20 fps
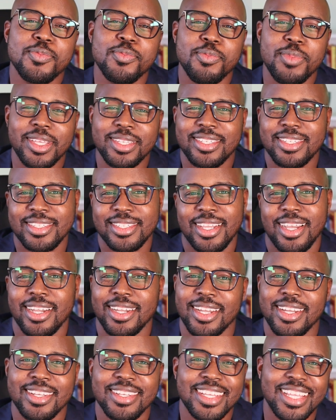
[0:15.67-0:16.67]

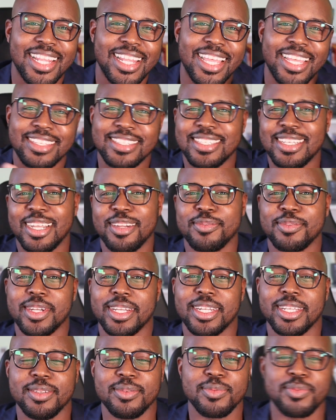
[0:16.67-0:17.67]
Mississauga. Let's dive
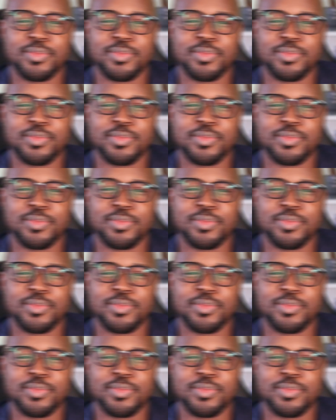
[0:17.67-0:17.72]
right in.